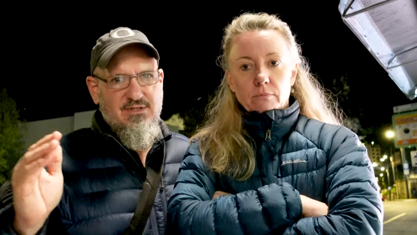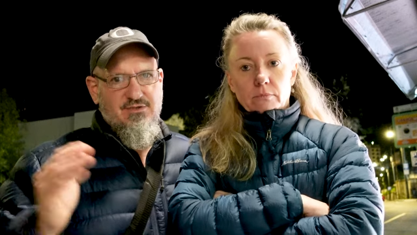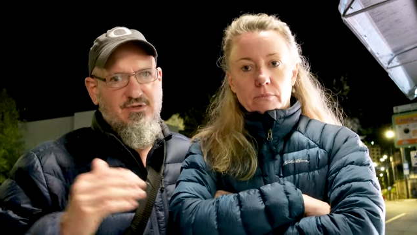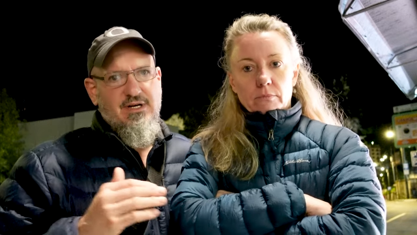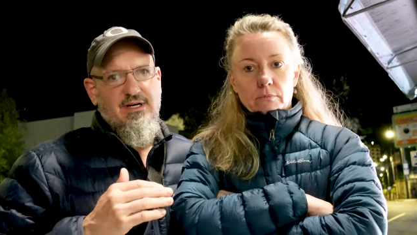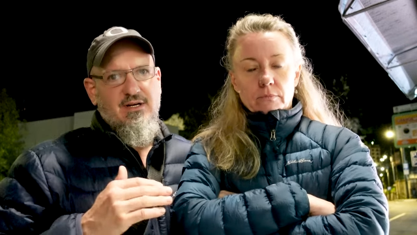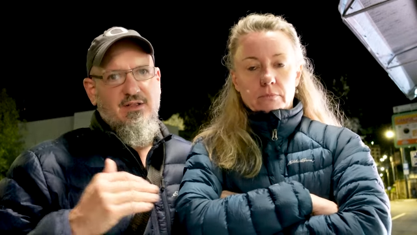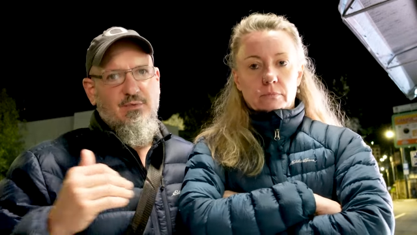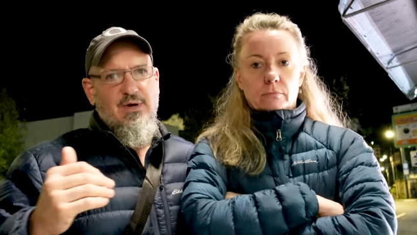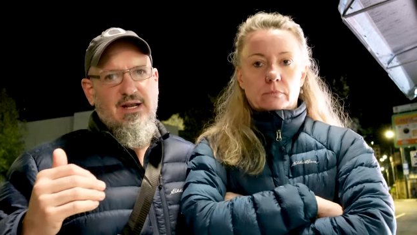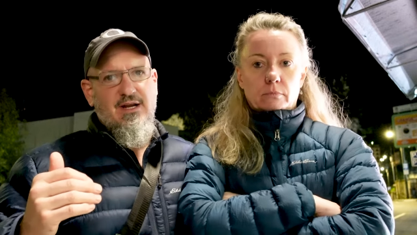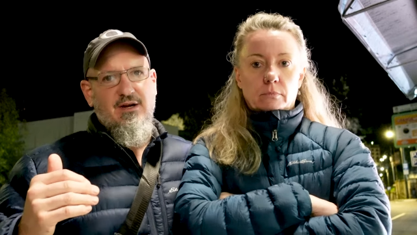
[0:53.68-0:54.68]
Speaker 1: the train on the
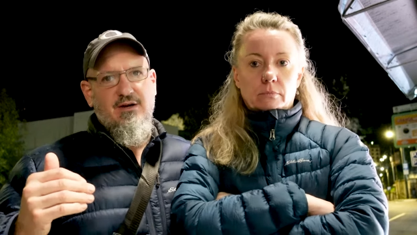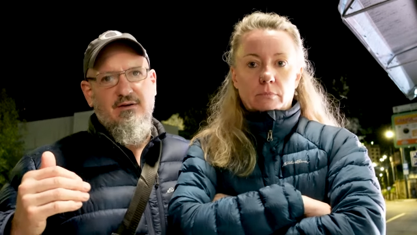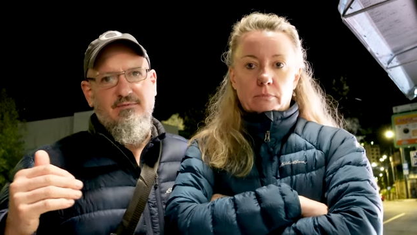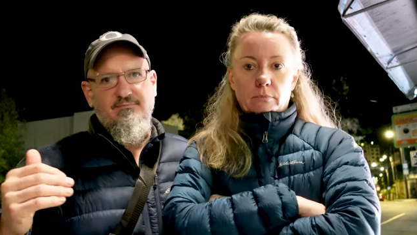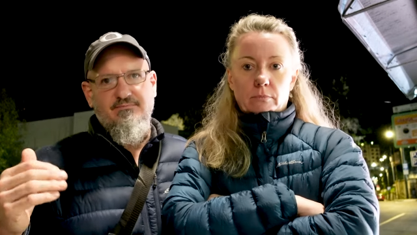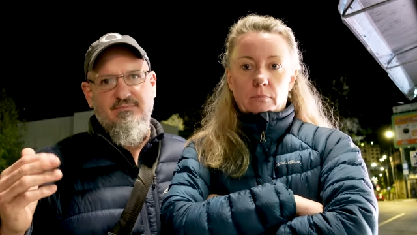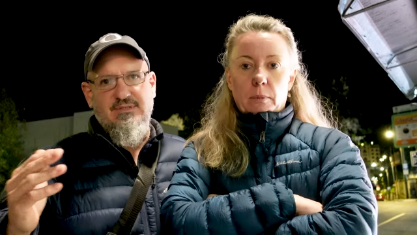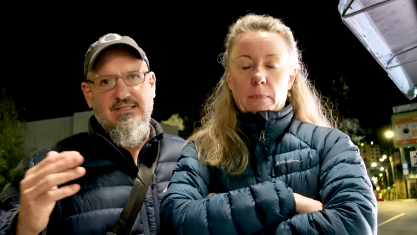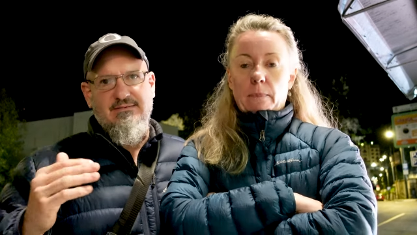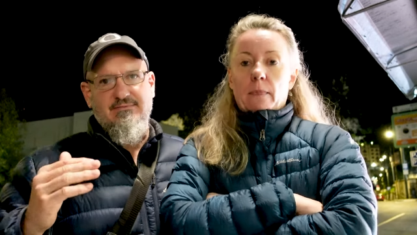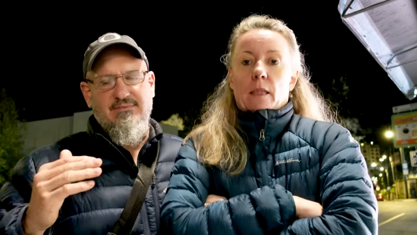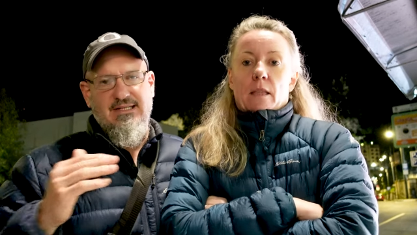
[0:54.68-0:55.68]
way here
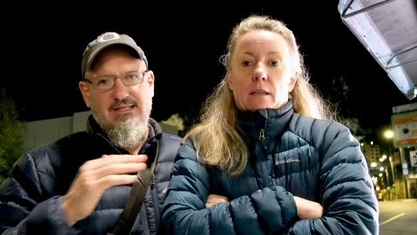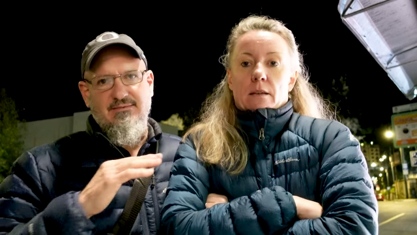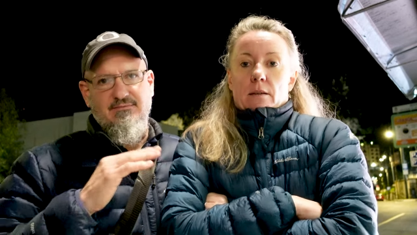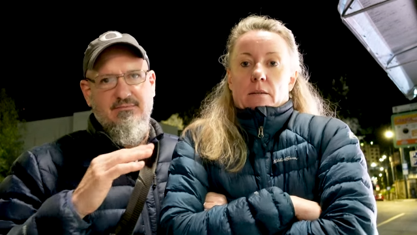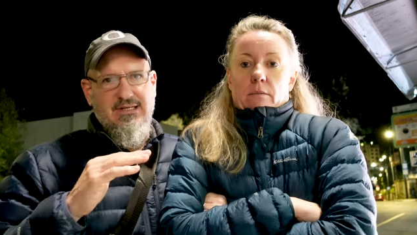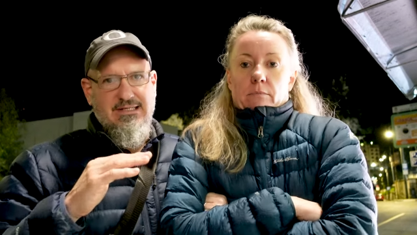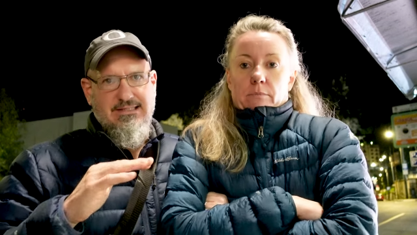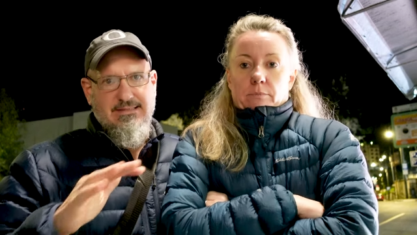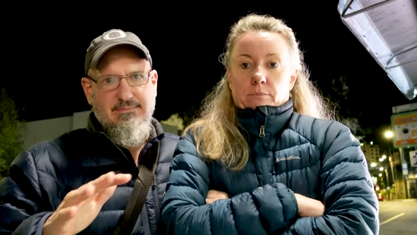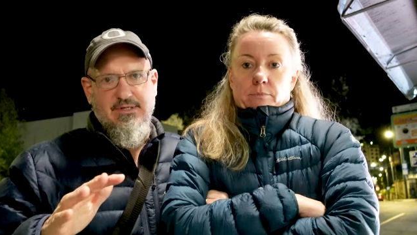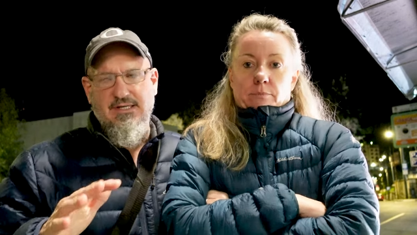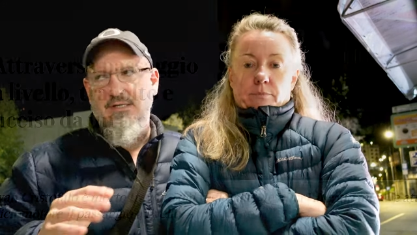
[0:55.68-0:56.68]
that it hit
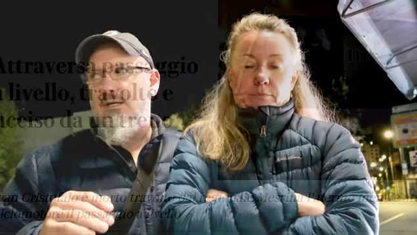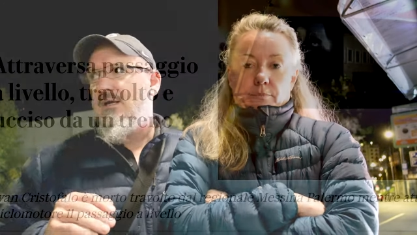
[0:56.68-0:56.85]
somebody.